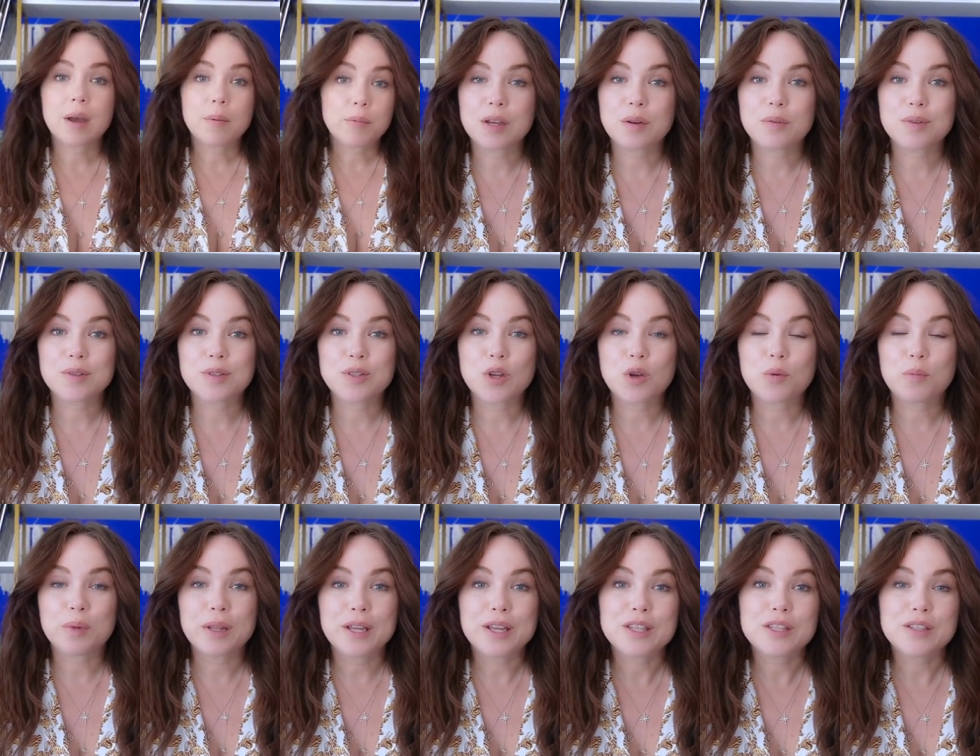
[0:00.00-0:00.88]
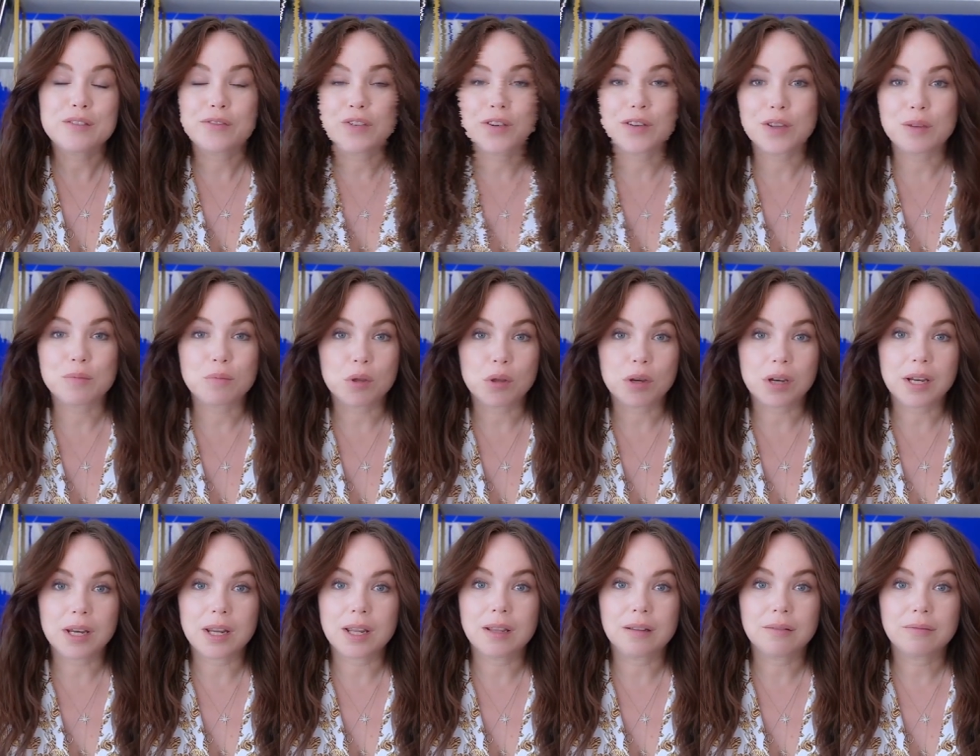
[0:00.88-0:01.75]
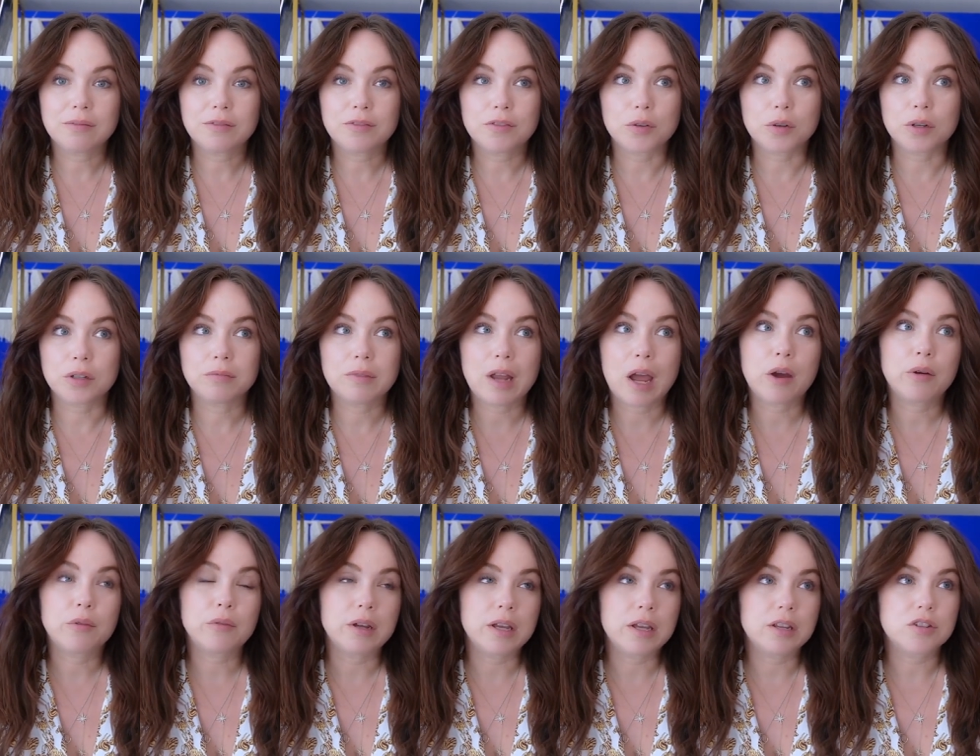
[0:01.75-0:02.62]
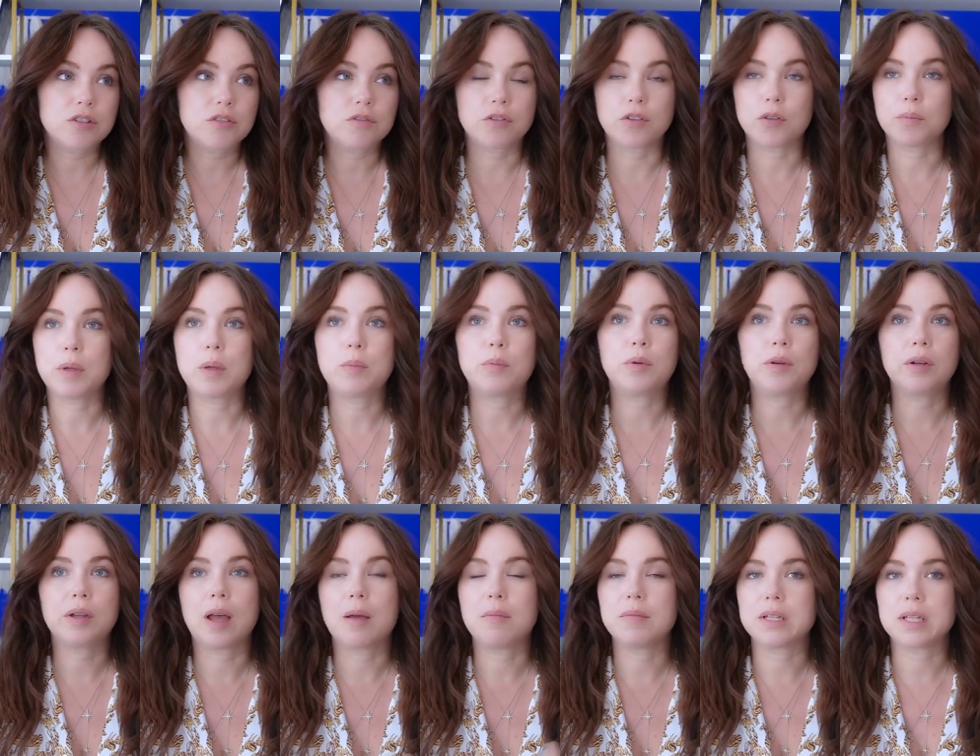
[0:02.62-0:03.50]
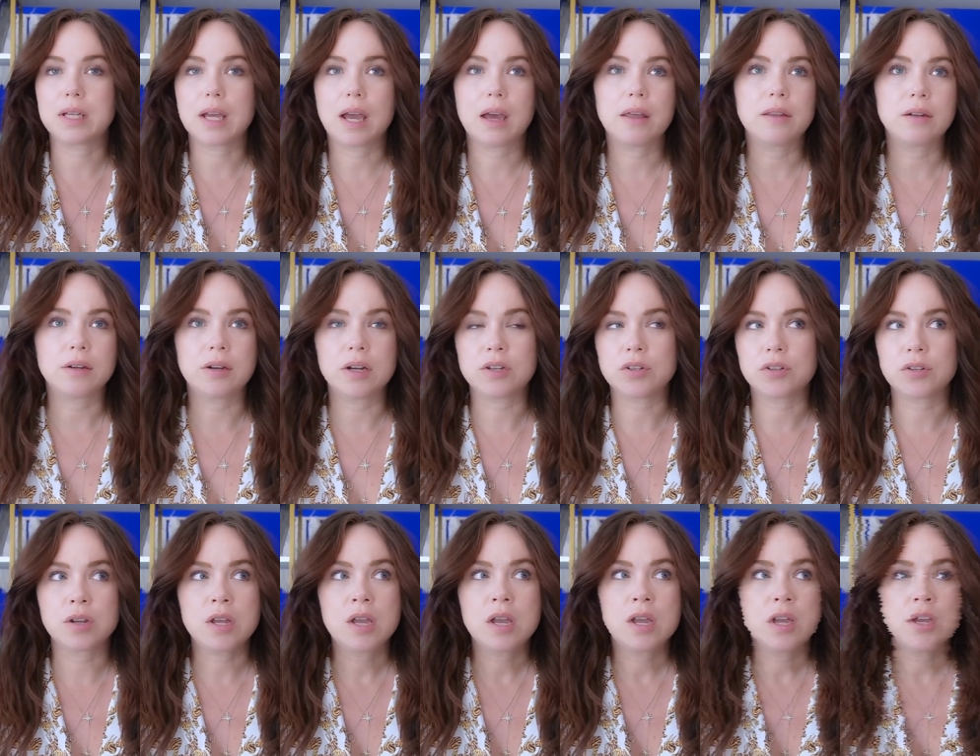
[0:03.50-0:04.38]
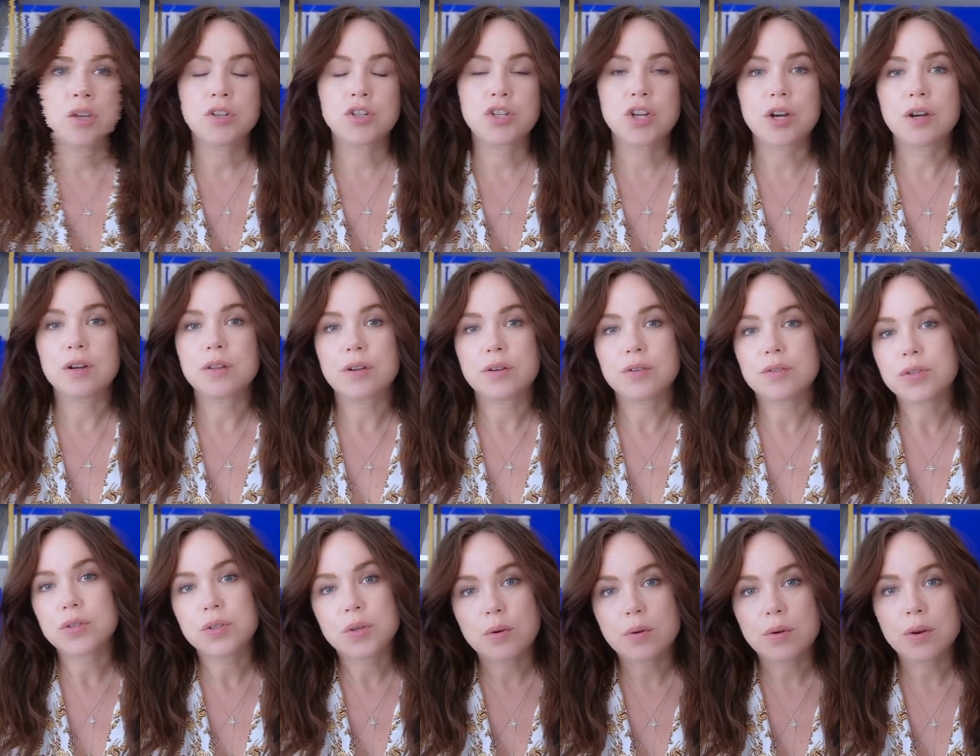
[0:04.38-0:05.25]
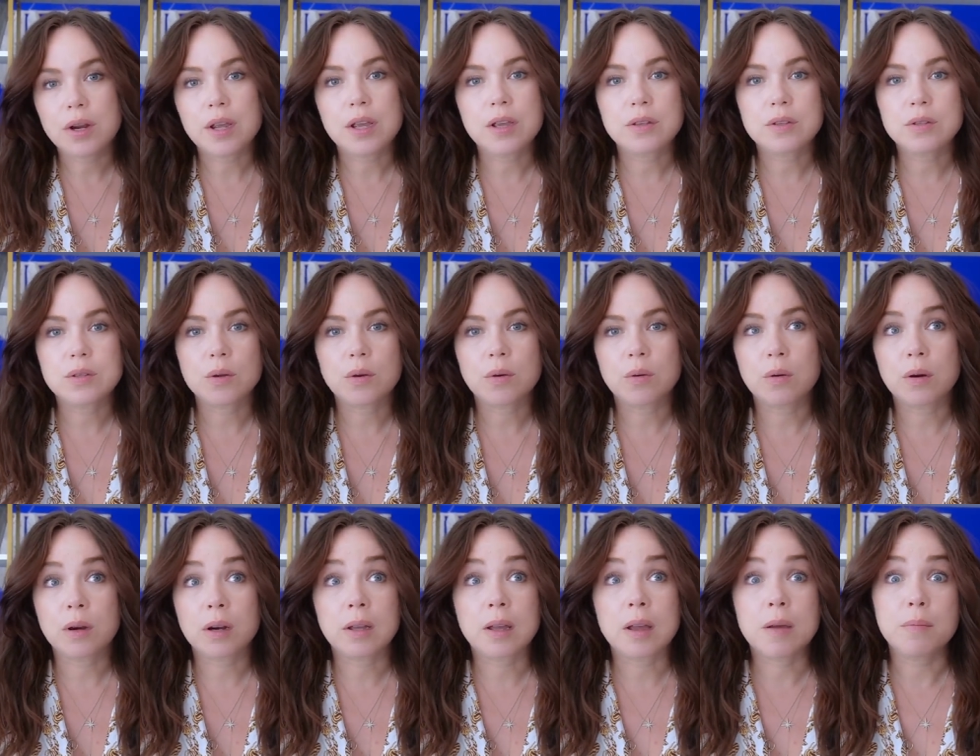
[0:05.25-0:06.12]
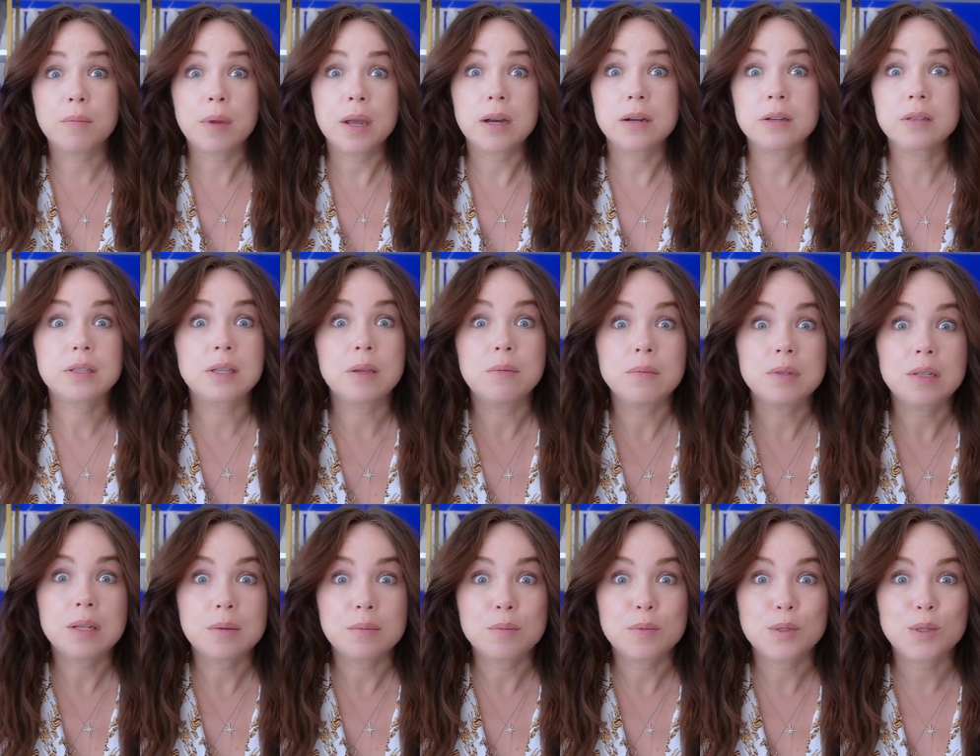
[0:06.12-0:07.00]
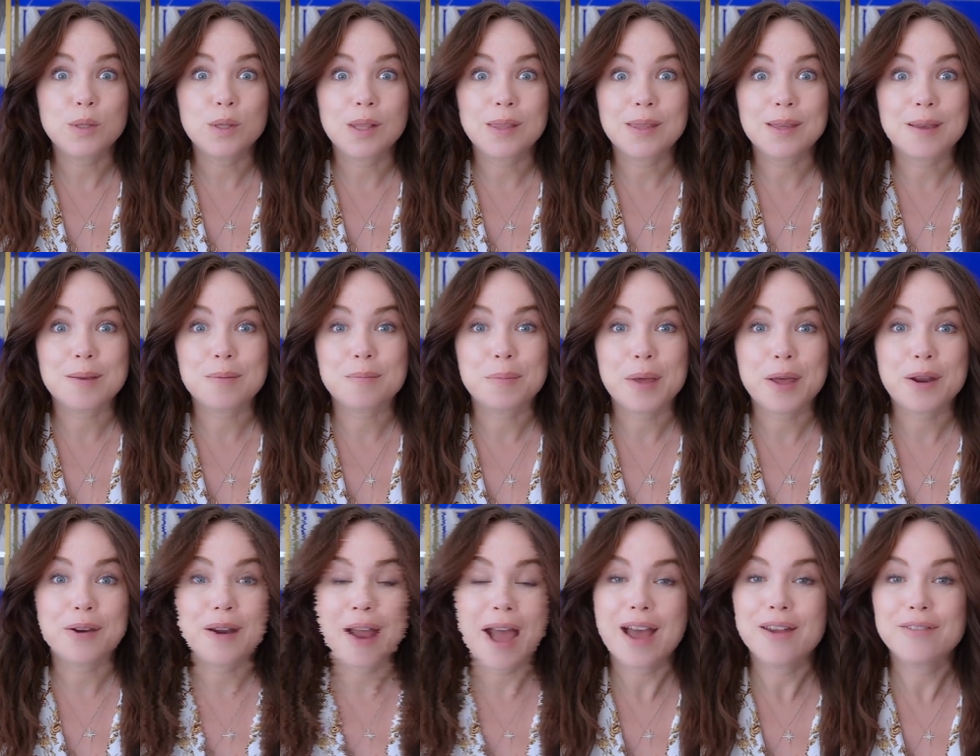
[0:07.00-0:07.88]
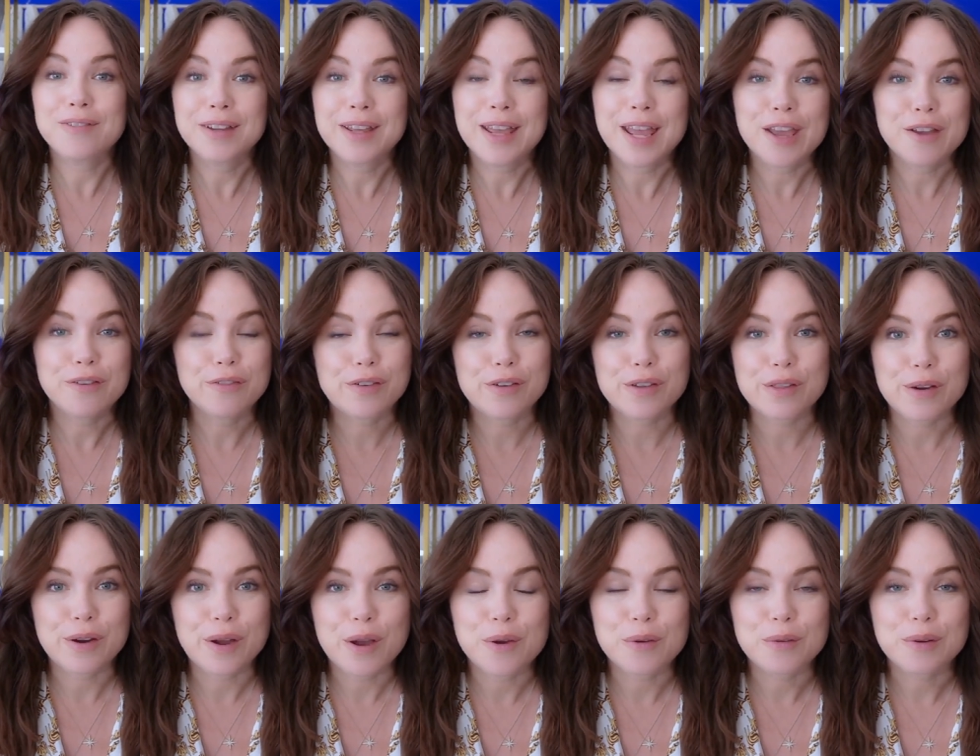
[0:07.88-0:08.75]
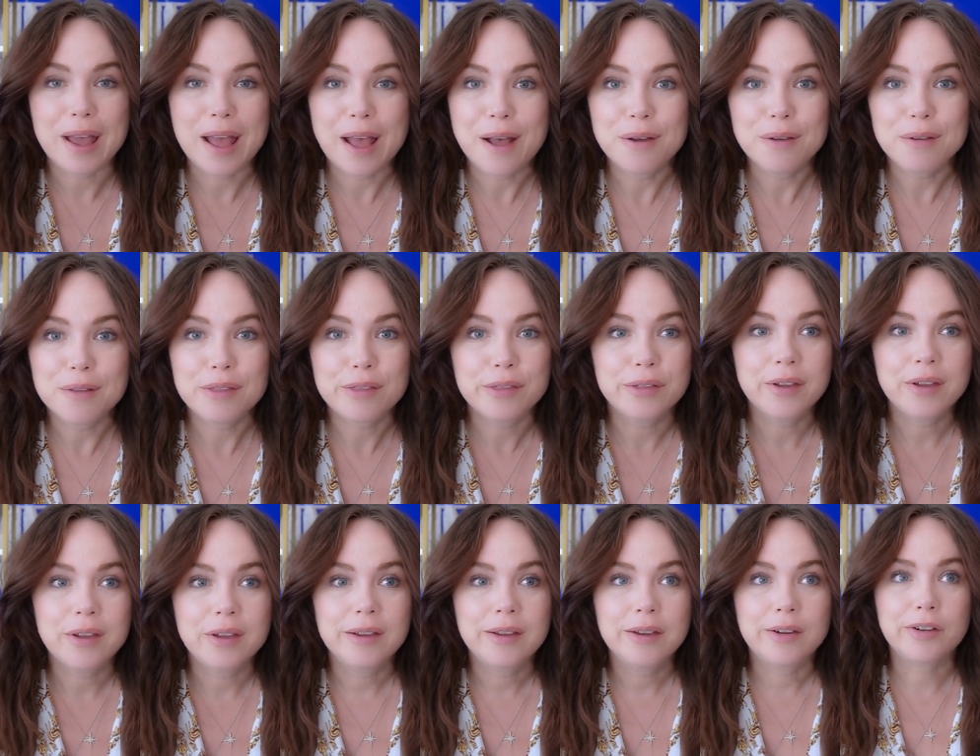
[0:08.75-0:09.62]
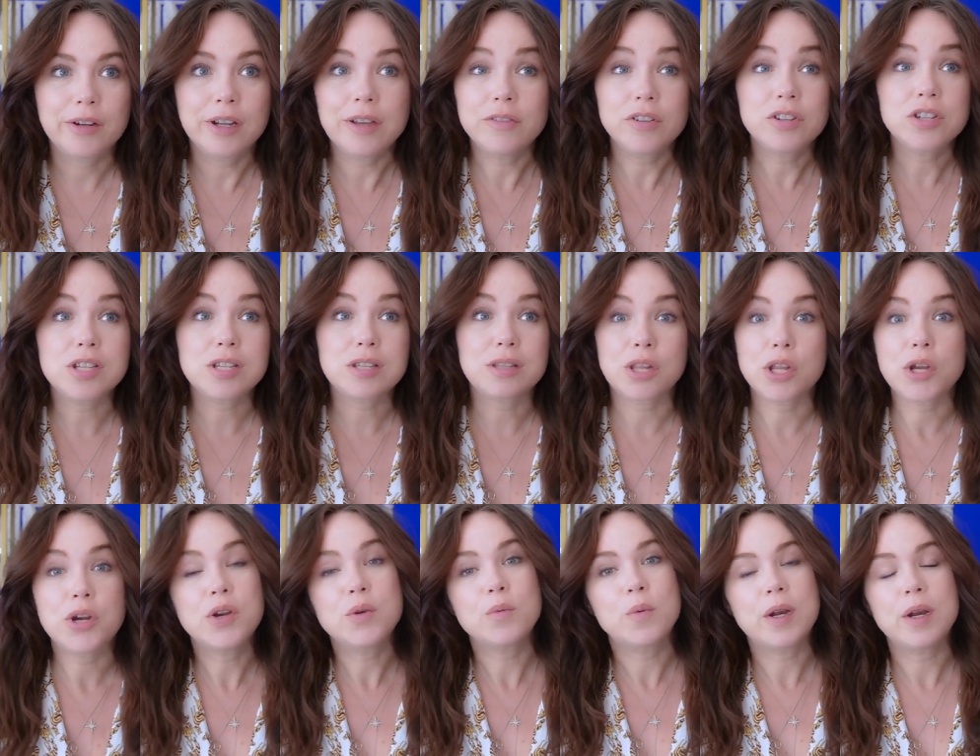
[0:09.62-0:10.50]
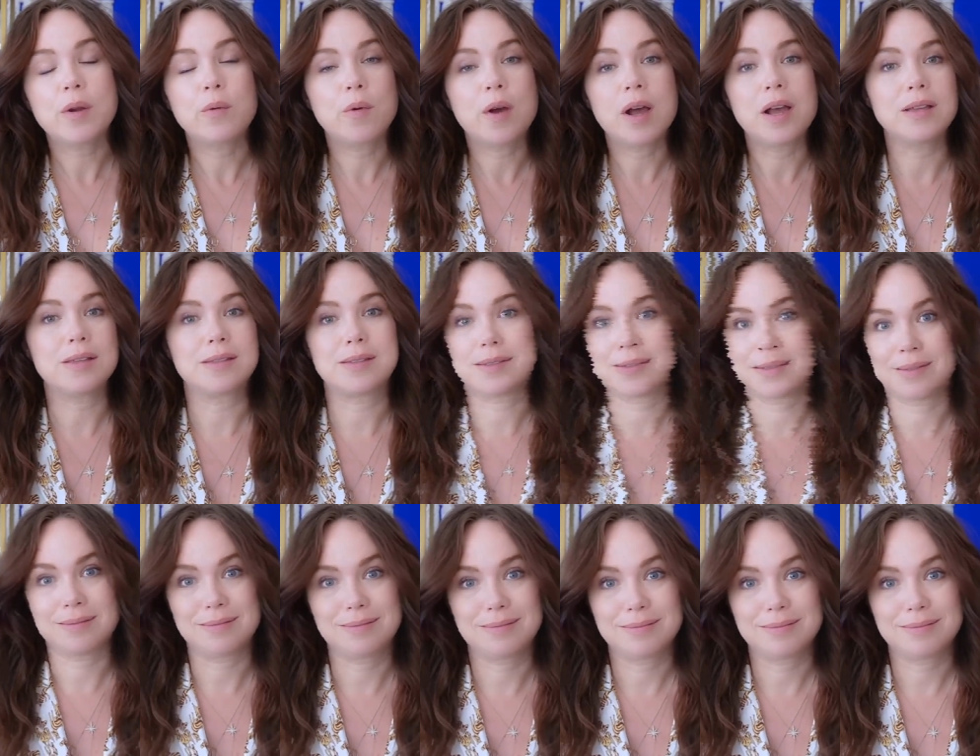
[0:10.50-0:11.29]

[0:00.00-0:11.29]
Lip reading: up, there was no place for community, for outreach, for people to come together and share their stories or compare symptoms so that they could better advocate for their own health or even just learn what it was.